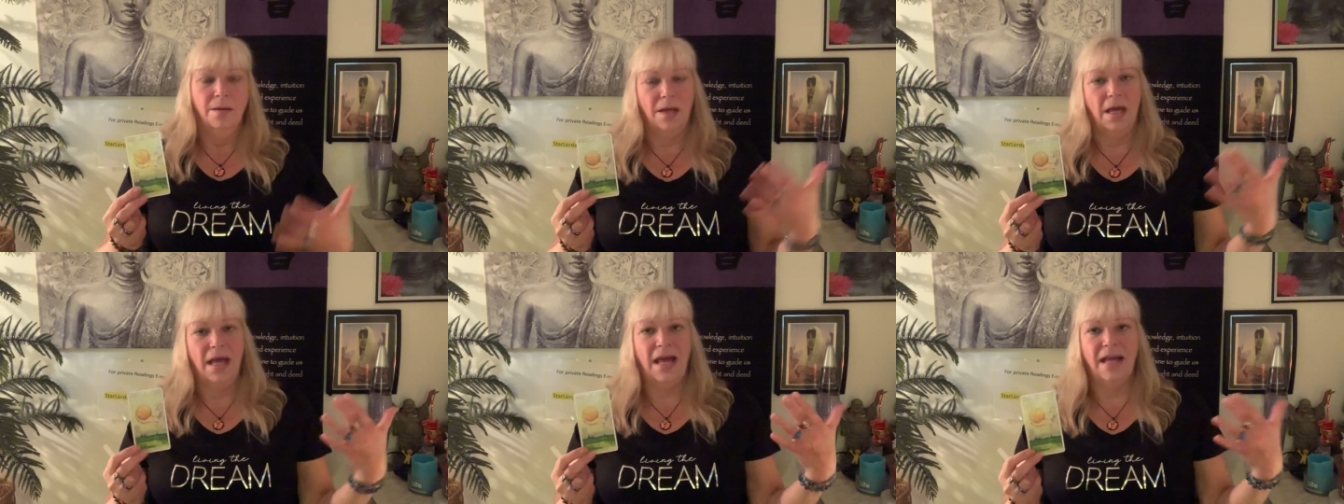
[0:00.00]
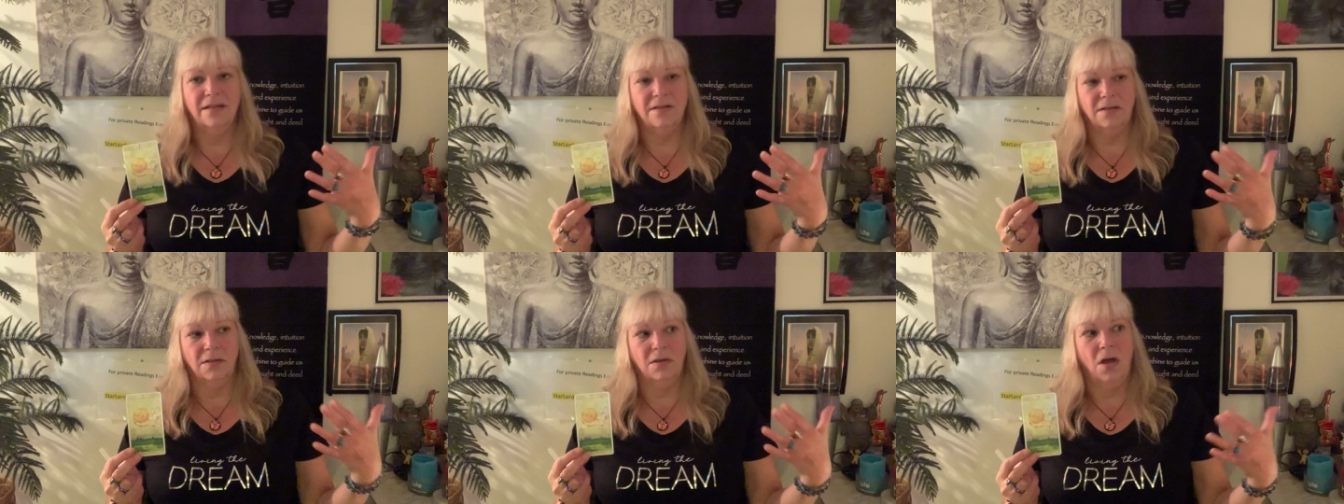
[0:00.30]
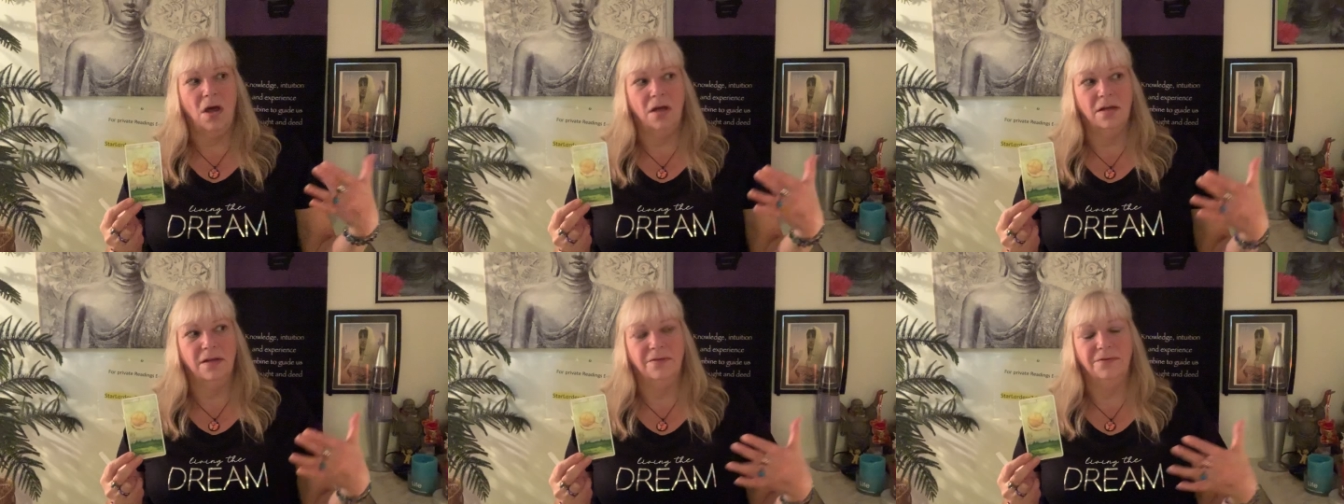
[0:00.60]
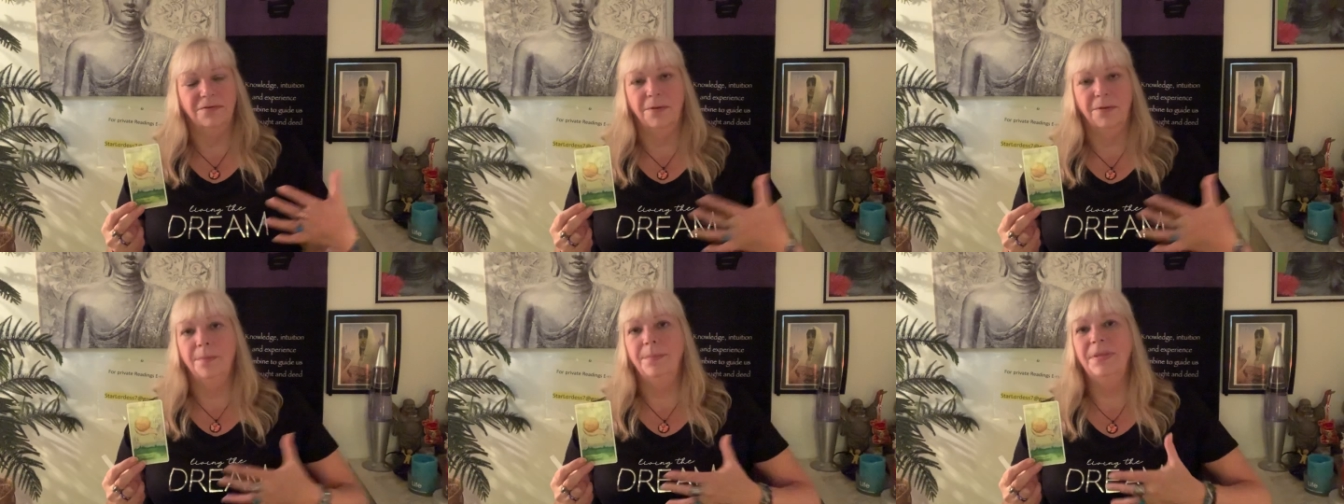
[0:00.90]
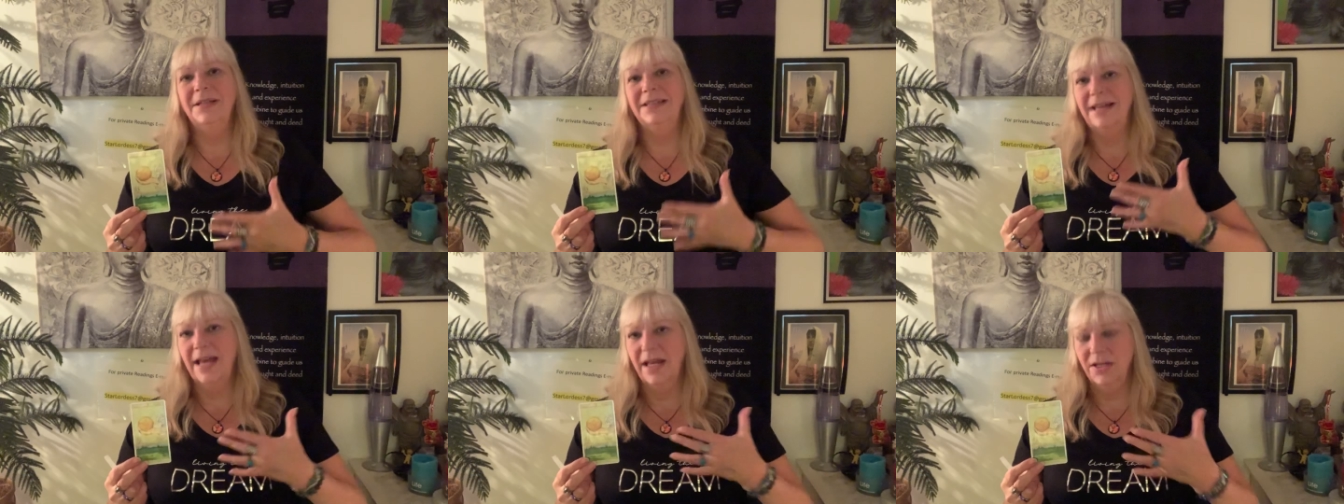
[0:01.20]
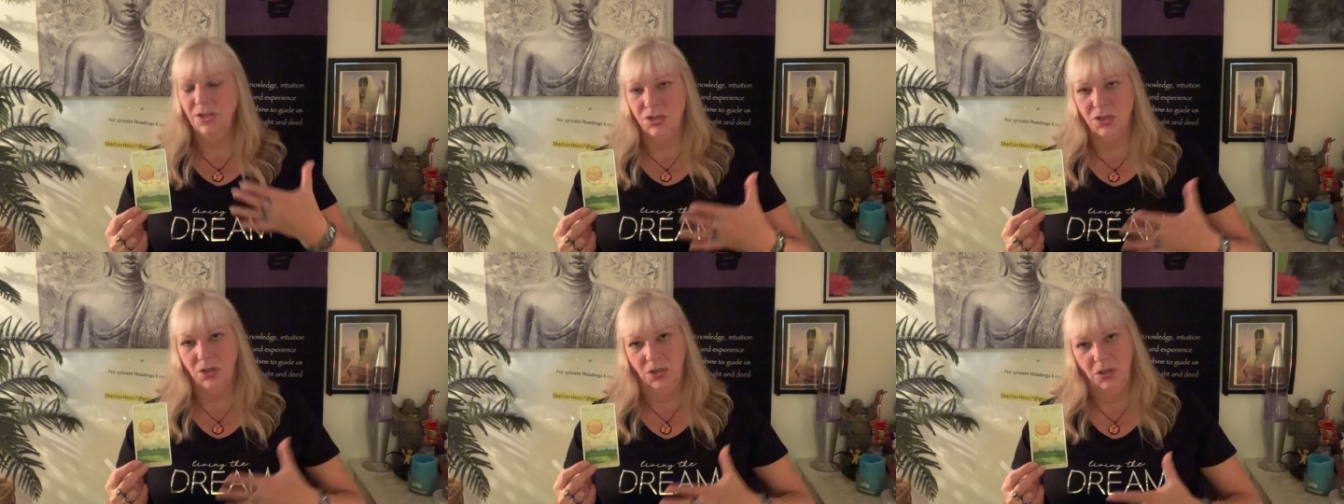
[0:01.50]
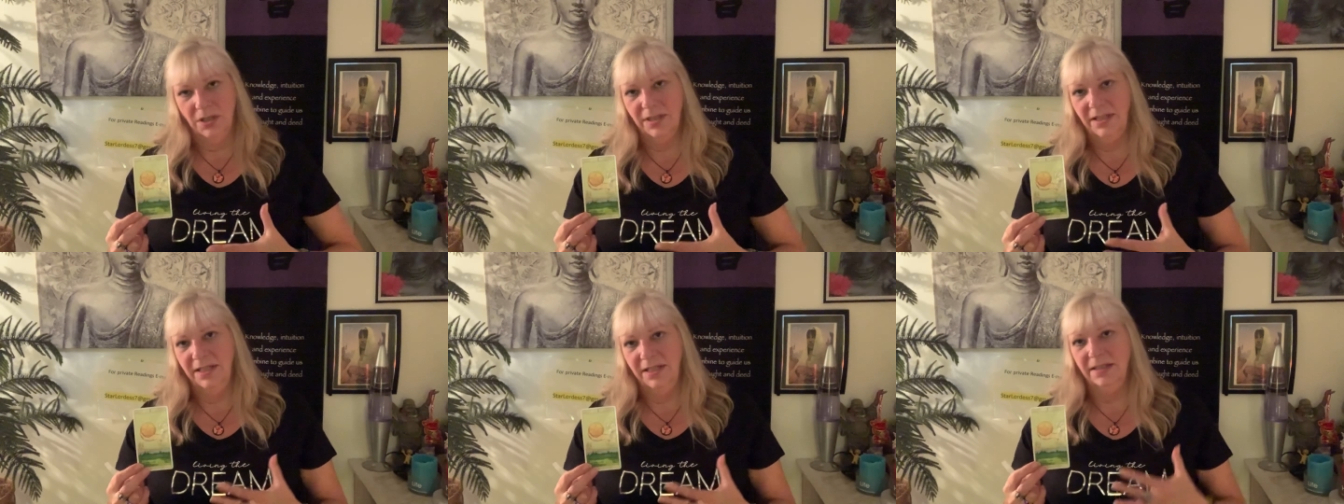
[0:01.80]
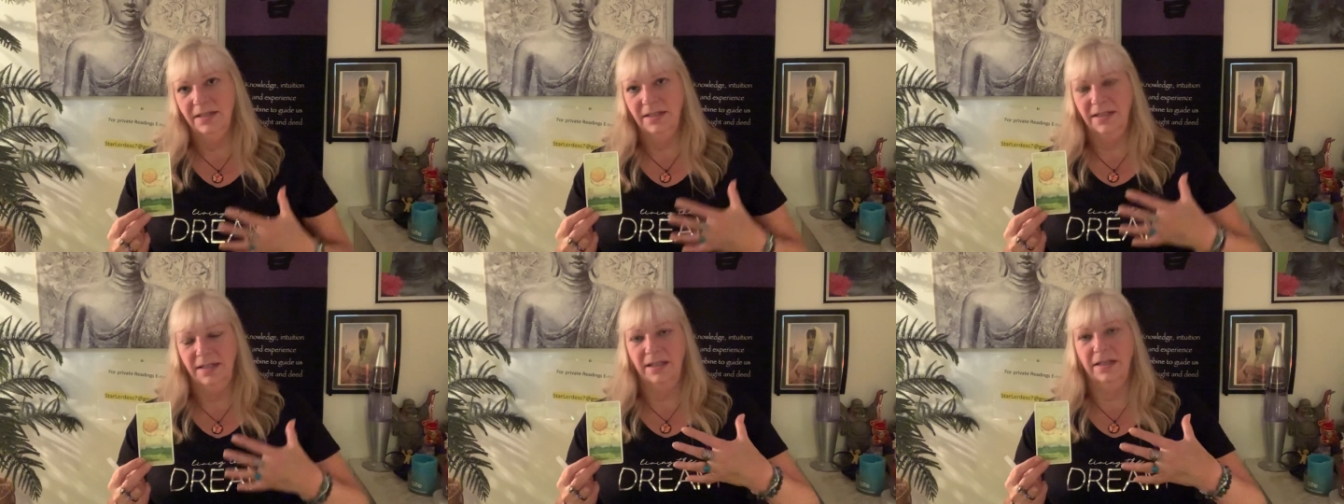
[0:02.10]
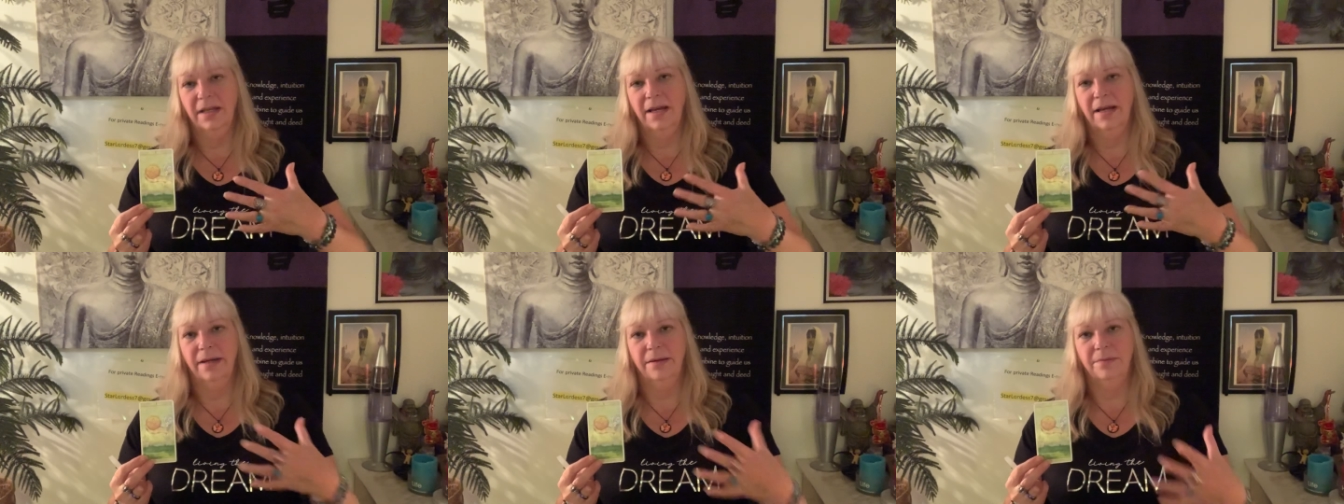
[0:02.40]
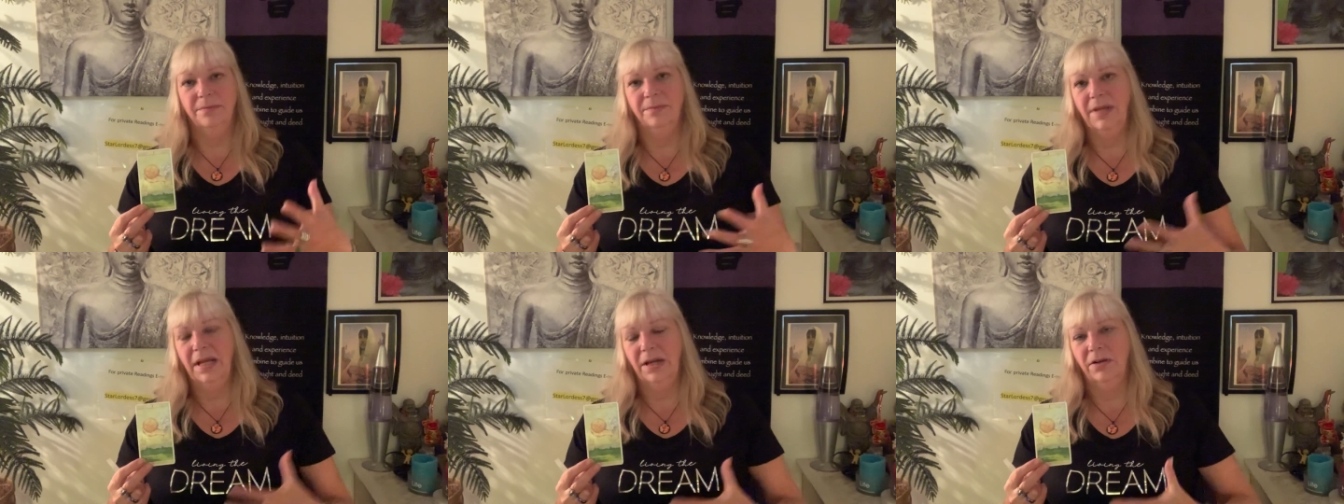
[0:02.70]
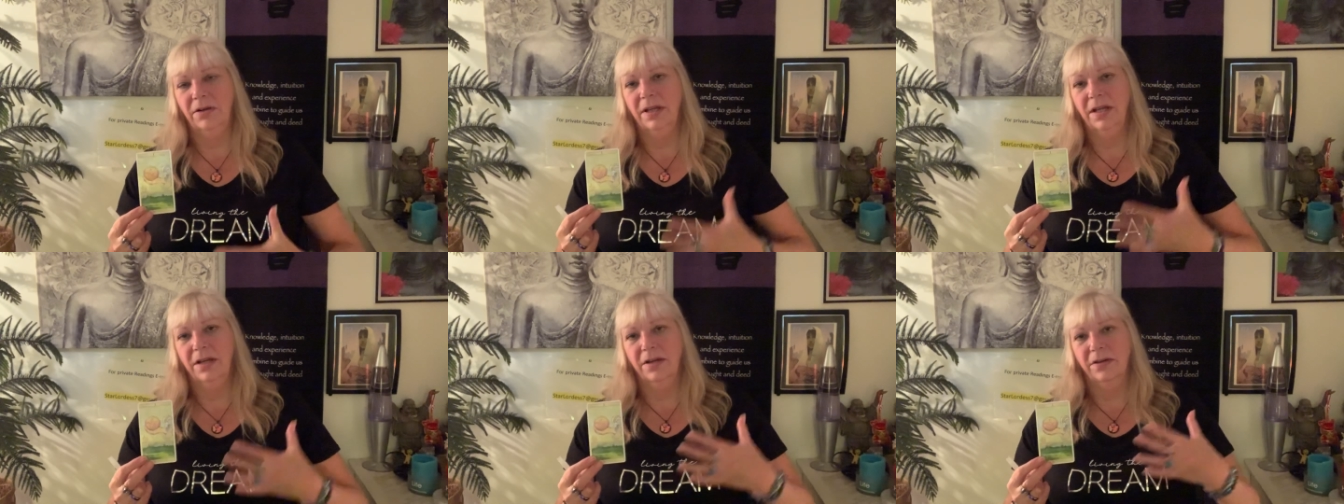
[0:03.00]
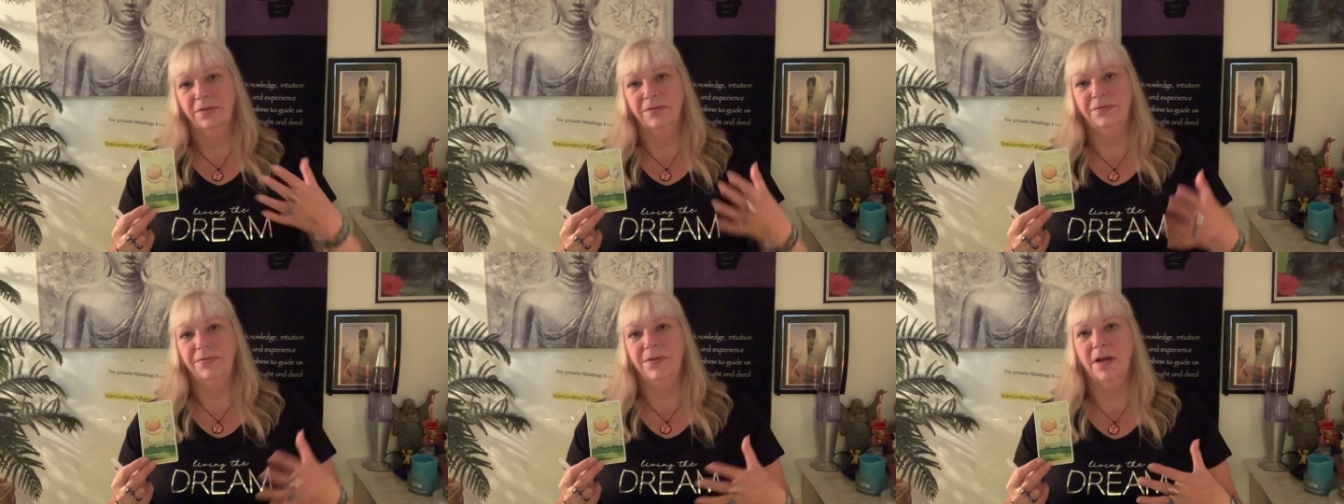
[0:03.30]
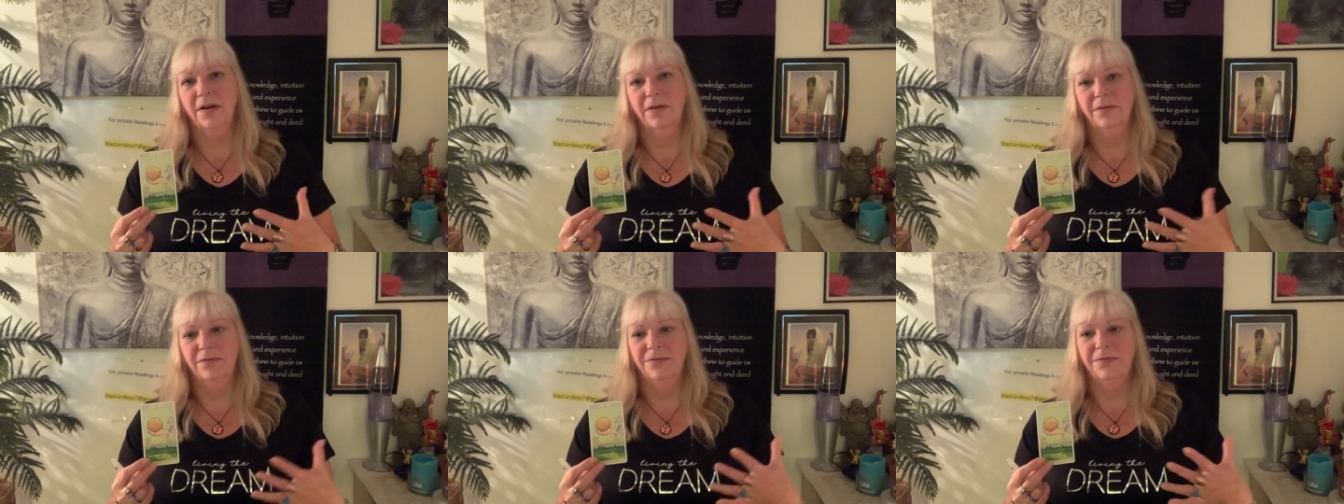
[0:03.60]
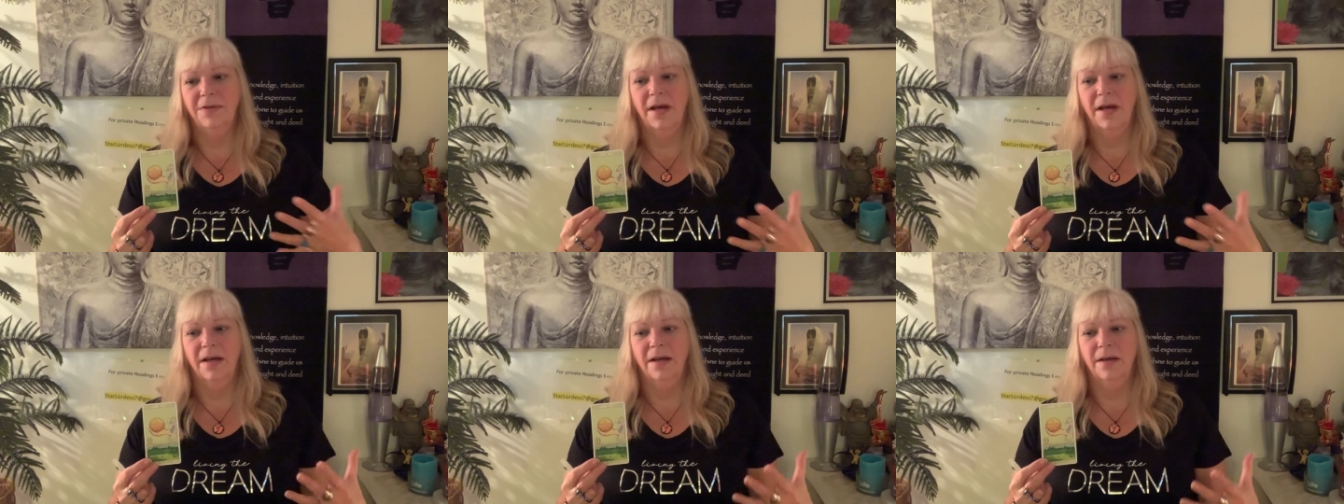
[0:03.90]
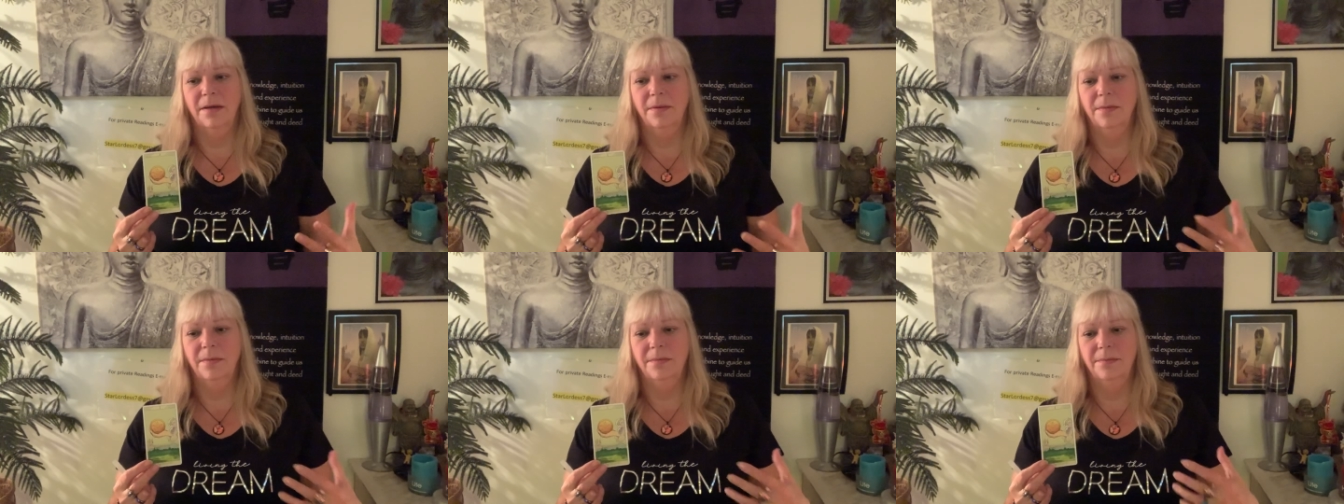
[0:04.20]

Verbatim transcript: has a lot of potential in the uh, area of, of uh,